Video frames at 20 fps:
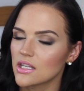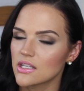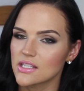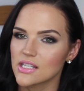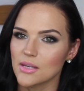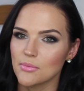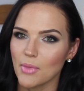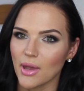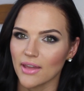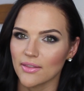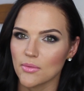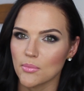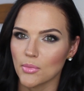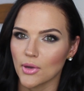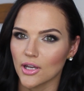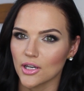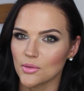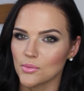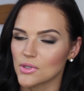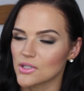Same Bath &
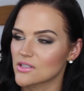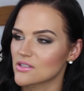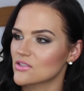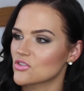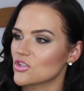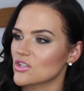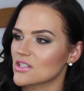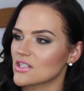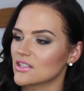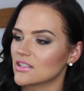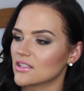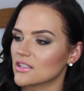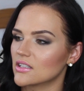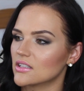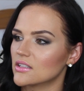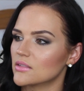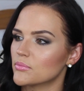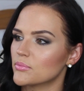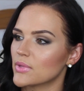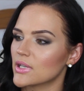Body Works, just a
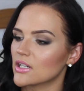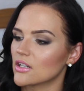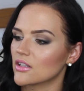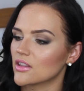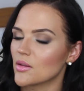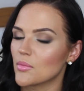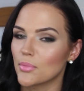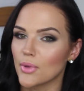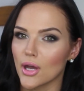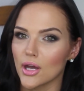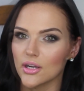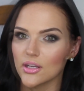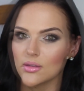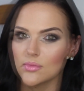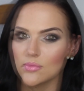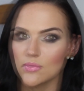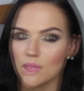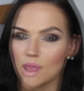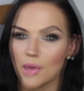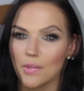little bit on the bottom.